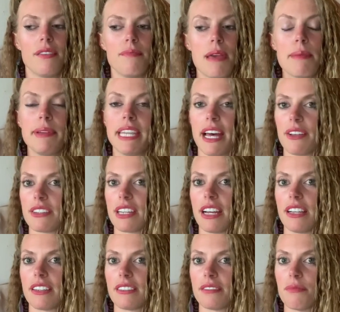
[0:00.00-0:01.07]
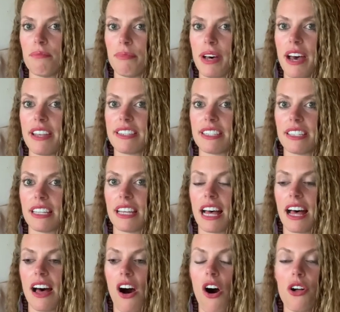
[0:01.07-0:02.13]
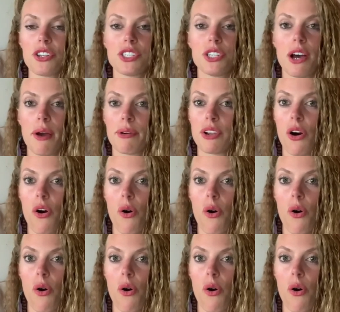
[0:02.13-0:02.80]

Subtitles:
maybe downtown, but also I would